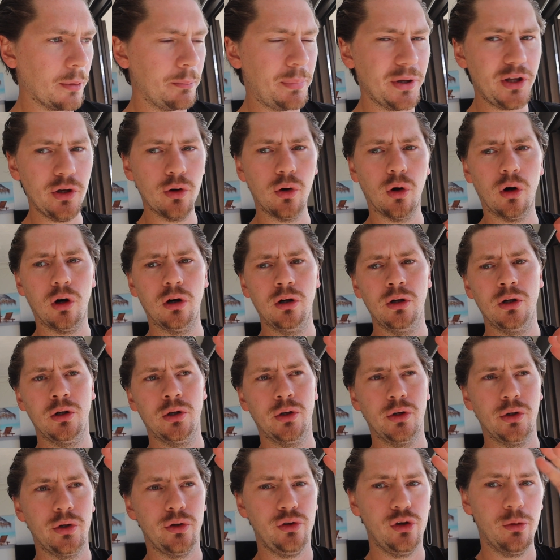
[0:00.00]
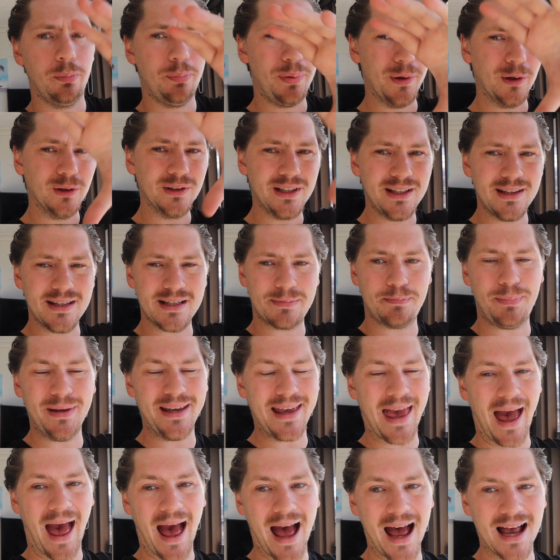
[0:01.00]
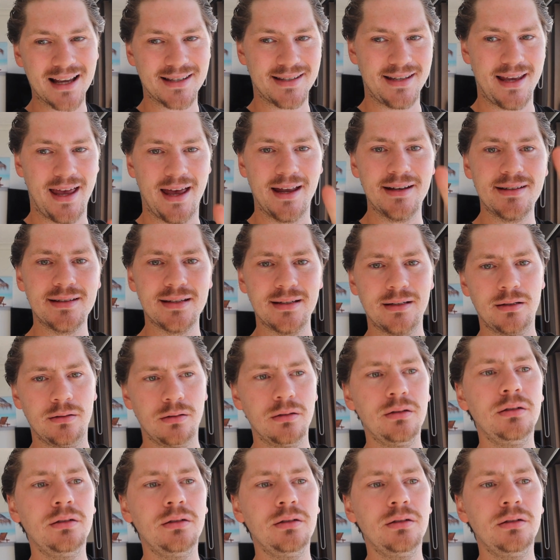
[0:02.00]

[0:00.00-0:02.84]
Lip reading: But you're building this big asset